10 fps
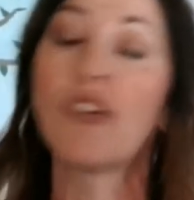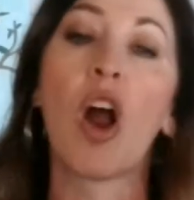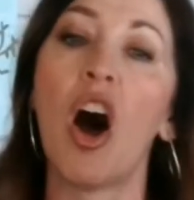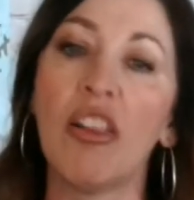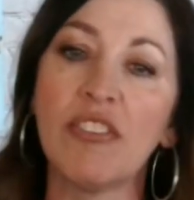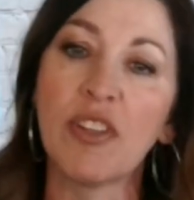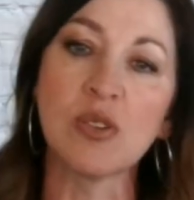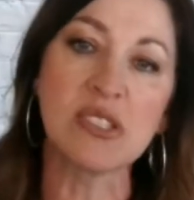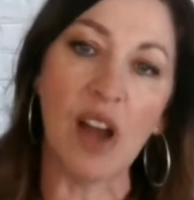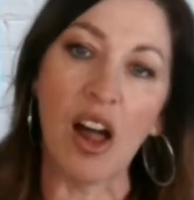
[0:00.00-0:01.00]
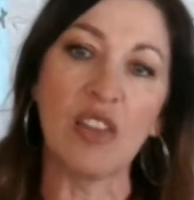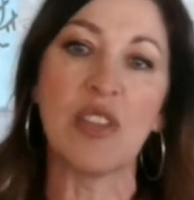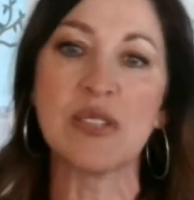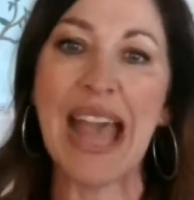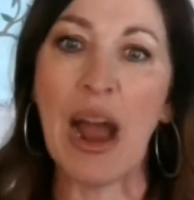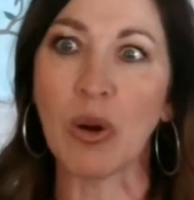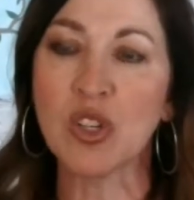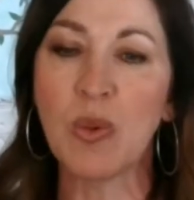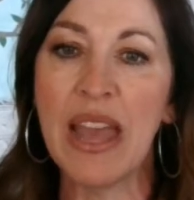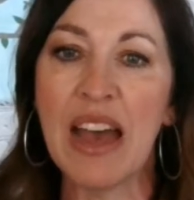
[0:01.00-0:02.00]
for all of those
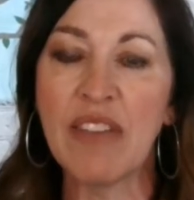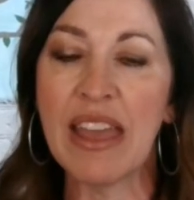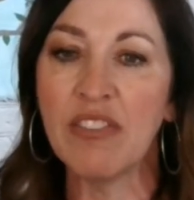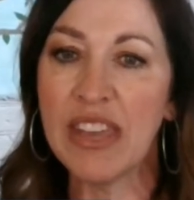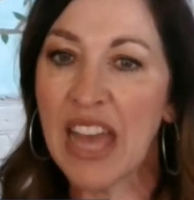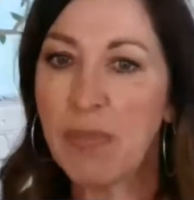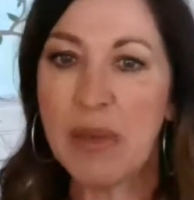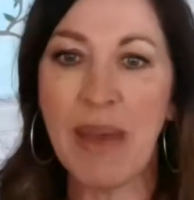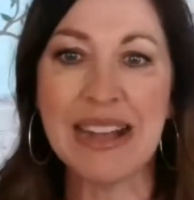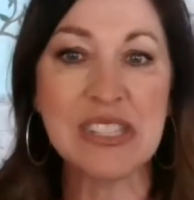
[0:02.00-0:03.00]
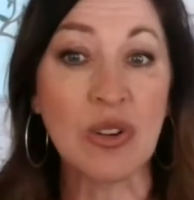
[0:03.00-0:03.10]
hours, we have a VIP pass.